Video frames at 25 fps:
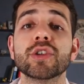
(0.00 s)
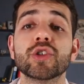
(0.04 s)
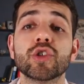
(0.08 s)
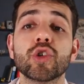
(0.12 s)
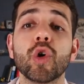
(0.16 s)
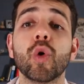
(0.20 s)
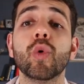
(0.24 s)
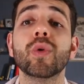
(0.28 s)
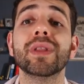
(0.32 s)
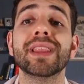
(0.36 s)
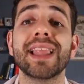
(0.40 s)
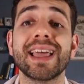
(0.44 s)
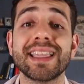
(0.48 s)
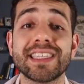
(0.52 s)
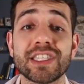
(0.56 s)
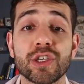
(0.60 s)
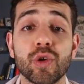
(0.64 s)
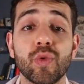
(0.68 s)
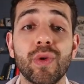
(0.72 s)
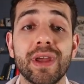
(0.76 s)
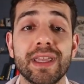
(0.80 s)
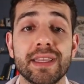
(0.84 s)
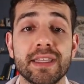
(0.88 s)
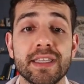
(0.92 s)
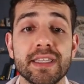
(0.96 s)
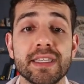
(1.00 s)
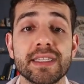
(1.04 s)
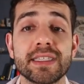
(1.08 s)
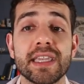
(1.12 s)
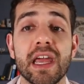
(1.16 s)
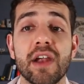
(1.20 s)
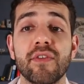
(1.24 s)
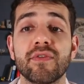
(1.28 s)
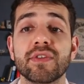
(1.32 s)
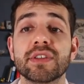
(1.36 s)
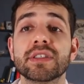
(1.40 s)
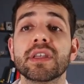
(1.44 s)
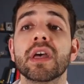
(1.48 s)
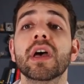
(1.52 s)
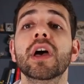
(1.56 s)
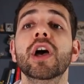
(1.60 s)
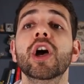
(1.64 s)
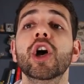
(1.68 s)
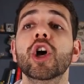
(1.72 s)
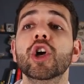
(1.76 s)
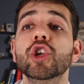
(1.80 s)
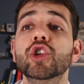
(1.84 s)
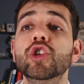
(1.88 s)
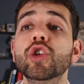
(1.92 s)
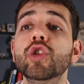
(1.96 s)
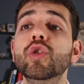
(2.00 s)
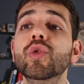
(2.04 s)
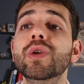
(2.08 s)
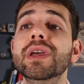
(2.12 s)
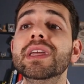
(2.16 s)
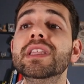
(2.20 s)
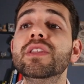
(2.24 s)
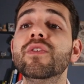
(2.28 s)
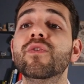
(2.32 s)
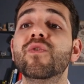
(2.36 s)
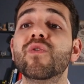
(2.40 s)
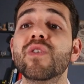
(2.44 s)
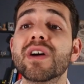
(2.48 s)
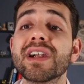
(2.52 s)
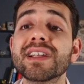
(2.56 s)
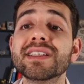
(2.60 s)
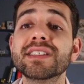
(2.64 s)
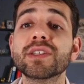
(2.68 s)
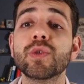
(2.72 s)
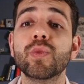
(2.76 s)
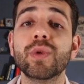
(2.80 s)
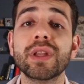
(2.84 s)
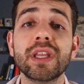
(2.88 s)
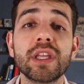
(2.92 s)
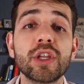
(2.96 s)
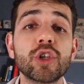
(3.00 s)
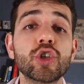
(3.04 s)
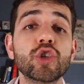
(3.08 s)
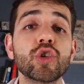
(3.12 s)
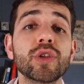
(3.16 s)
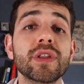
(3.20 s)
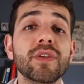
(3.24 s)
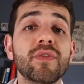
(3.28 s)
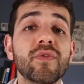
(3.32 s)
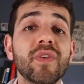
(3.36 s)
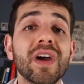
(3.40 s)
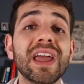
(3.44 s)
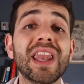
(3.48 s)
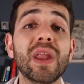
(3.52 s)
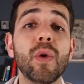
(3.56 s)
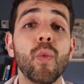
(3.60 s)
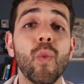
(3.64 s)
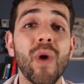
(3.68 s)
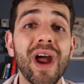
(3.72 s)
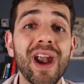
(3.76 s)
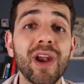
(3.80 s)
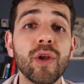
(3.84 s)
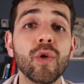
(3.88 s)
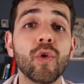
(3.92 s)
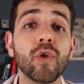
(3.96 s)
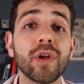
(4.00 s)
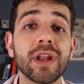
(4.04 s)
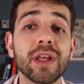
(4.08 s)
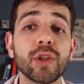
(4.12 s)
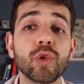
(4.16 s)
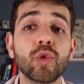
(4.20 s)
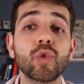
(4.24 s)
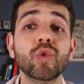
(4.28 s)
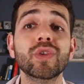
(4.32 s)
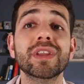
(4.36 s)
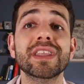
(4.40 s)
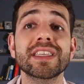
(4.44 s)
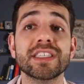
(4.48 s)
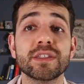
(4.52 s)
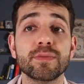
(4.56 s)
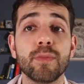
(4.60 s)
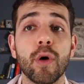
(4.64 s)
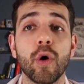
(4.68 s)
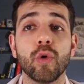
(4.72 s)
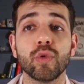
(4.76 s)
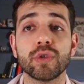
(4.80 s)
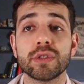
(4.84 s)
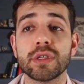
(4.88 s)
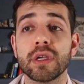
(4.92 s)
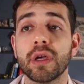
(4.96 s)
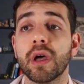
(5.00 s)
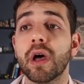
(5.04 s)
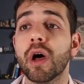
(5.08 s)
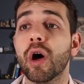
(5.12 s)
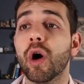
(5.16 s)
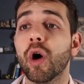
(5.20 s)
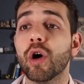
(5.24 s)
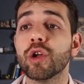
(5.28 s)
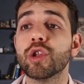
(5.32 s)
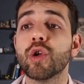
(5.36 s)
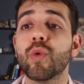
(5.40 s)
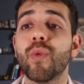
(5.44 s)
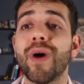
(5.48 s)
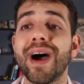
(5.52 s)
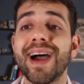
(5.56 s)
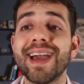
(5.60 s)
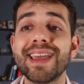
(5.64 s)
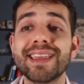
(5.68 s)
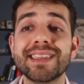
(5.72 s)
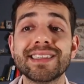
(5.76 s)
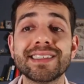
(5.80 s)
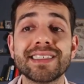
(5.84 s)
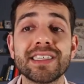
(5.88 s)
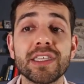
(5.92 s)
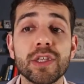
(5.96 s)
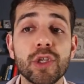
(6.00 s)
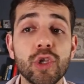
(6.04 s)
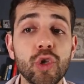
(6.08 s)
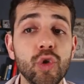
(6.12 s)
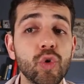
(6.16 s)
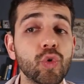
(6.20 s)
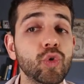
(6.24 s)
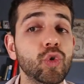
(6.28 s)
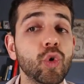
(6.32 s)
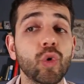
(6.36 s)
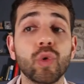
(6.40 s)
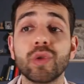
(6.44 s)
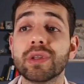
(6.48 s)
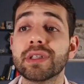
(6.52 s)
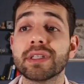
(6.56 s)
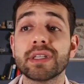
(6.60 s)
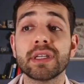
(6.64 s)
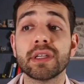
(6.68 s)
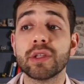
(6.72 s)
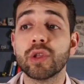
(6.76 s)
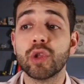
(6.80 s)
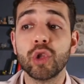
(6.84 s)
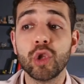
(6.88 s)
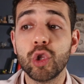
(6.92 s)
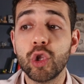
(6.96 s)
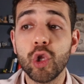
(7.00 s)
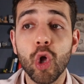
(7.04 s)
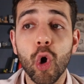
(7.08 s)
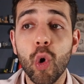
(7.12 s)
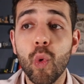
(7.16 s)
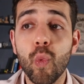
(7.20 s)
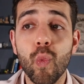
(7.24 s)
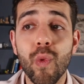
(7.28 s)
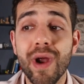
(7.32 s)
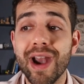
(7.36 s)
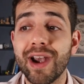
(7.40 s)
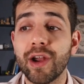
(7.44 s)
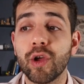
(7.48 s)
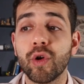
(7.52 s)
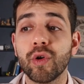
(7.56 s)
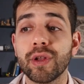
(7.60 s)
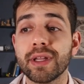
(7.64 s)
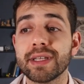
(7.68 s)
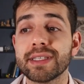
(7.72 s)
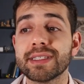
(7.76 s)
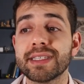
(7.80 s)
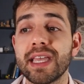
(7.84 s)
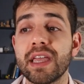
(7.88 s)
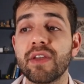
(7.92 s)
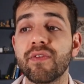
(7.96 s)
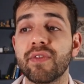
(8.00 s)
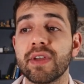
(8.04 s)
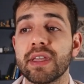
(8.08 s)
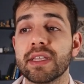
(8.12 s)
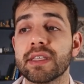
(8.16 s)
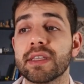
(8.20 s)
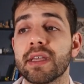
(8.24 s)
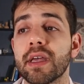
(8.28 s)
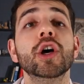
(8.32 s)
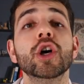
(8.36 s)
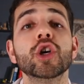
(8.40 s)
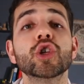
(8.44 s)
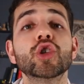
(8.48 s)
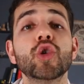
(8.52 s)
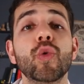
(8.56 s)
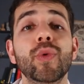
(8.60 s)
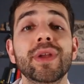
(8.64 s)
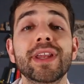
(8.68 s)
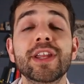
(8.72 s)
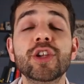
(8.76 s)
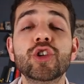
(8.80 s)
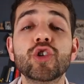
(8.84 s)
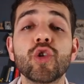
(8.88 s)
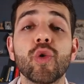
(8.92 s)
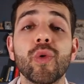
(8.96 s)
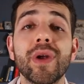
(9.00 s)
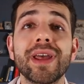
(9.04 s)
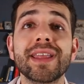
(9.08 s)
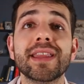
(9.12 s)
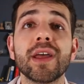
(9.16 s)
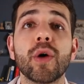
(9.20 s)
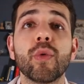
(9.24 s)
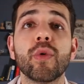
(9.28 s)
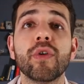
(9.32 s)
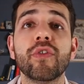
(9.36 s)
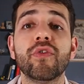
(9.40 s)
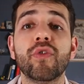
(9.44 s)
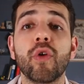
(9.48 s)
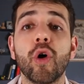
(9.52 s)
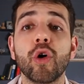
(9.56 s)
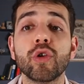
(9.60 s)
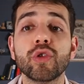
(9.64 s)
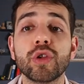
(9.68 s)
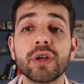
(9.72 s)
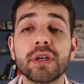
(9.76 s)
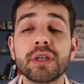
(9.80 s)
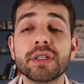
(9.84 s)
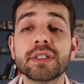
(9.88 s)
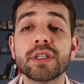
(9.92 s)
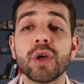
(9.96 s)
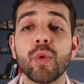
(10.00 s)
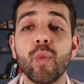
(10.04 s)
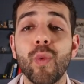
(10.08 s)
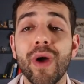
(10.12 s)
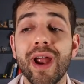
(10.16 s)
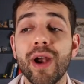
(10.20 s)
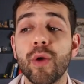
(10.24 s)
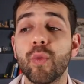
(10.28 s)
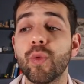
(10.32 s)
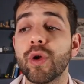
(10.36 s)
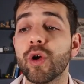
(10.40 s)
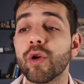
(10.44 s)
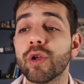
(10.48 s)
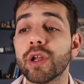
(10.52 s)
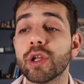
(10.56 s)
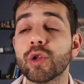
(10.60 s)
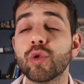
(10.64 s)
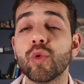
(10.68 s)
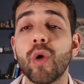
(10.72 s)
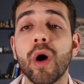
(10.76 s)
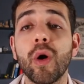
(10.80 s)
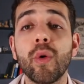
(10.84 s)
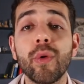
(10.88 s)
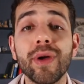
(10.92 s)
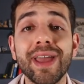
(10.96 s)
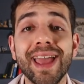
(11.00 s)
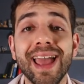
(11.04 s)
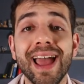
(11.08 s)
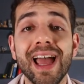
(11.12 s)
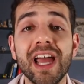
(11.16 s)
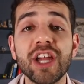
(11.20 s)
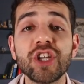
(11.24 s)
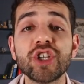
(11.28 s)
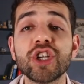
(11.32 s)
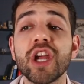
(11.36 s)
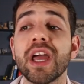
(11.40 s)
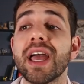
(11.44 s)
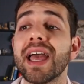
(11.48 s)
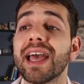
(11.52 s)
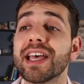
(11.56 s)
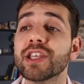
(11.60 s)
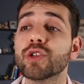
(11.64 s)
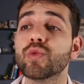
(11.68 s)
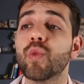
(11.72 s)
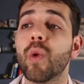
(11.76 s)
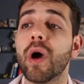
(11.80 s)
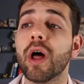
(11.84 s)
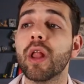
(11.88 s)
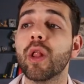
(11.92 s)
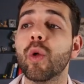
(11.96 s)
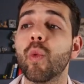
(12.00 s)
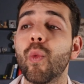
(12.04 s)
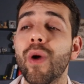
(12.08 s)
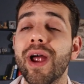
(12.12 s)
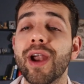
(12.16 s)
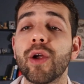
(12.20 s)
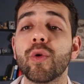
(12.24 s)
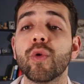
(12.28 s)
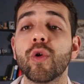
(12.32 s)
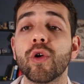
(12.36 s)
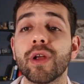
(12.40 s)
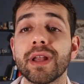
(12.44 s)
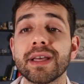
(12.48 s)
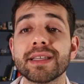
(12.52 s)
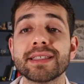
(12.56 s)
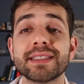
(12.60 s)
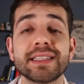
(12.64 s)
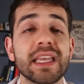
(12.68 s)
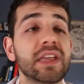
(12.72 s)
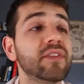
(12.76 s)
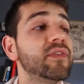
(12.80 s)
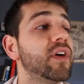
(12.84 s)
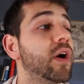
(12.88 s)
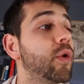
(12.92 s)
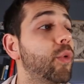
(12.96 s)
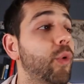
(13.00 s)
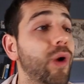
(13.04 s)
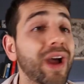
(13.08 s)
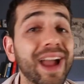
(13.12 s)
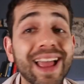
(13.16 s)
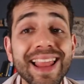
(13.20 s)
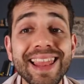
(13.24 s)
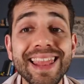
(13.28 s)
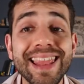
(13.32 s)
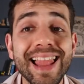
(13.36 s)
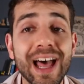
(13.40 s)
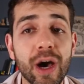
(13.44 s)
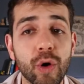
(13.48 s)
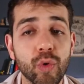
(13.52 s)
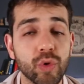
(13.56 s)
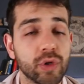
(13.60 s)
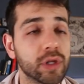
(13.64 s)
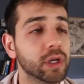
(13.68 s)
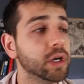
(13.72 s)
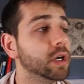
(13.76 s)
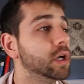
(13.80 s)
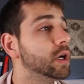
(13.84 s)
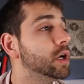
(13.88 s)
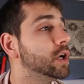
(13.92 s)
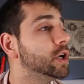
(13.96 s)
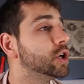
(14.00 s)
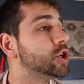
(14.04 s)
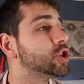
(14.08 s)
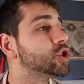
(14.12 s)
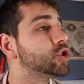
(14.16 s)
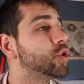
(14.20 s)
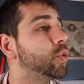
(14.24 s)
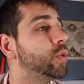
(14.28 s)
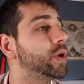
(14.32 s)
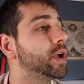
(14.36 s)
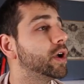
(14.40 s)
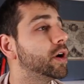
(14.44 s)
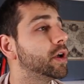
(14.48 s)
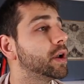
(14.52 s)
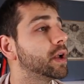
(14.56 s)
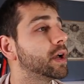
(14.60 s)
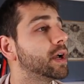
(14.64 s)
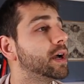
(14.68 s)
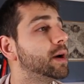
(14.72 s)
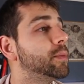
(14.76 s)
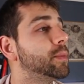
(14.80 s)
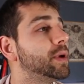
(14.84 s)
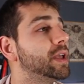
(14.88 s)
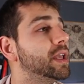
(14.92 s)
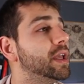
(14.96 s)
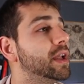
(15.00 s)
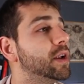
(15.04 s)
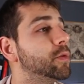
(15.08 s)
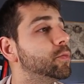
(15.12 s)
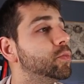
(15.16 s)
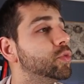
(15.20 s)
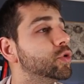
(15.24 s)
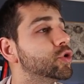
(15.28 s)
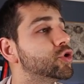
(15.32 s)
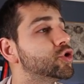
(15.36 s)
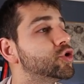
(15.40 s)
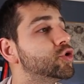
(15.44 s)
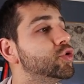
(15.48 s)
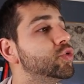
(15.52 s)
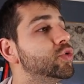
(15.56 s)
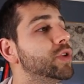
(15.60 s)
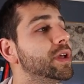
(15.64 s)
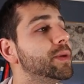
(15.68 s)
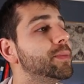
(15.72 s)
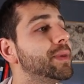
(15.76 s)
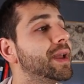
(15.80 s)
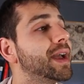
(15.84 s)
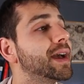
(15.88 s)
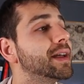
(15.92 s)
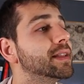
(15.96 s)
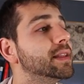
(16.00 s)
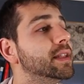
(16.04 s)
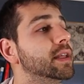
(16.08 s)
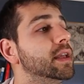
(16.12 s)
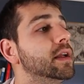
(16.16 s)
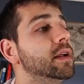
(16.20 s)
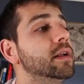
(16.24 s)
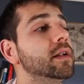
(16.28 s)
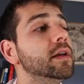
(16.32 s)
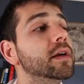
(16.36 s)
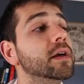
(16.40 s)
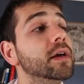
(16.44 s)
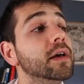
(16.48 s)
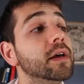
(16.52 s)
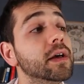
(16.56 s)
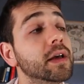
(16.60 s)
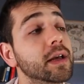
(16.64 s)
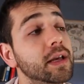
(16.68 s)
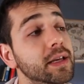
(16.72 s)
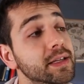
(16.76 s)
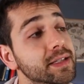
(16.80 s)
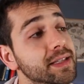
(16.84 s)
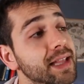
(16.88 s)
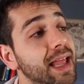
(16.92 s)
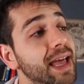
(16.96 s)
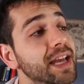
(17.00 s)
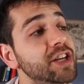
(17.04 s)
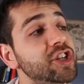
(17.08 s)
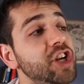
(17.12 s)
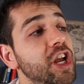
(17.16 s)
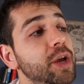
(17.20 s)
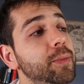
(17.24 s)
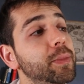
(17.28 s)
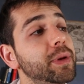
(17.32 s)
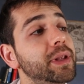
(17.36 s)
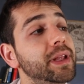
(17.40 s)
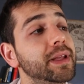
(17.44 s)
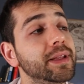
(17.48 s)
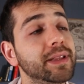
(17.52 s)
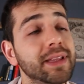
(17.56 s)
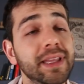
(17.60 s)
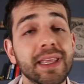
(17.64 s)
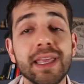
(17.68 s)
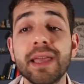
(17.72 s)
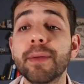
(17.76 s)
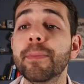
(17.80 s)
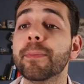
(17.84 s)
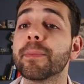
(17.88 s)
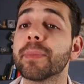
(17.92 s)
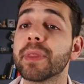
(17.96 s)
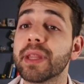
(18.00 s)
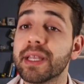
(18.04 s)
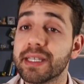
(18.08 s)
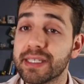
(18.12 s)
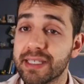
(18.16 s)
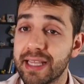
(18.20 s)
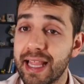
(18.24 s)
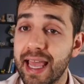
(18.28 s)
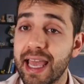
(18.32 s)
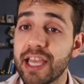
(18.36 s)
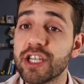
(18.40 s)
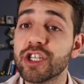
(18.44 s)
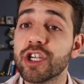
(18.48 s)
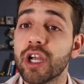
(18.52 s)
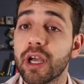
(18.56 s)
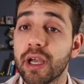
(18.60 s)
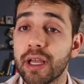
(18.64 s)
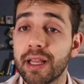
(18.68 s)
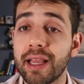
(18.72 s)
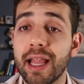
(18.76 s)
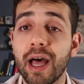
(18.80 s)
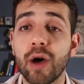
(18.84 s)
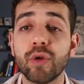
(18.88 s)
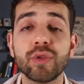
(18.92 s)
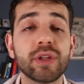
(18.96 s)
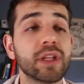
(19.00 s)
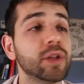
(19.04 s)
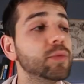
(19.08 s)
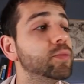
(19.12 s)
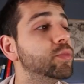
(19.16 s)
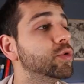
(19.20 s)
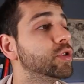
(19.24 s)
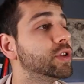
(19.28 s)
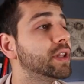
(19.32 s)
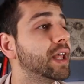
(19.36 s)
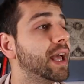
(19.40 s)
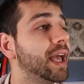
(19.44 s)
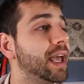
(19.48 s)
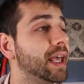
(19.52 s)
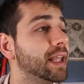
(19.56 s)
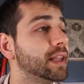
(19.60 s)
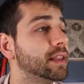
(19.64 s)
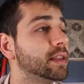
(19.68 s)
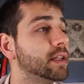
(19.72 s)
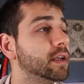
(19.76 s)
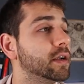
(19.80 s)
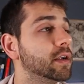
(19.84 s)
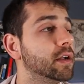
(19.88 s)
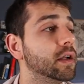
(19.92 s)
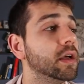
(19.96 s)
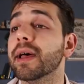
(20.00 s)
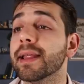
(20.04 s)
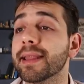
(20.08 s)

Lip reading: So let's create this service. To do it, first we need to define where you're gonna do this mount. Otherwise, you don't know where you're gonna save it. So we need to create our folders where we're gonna do our cache, as well where we're gonna save our cloud. So we're gonna come here and put sudo mkdir slash mnet slash cloud and put enter.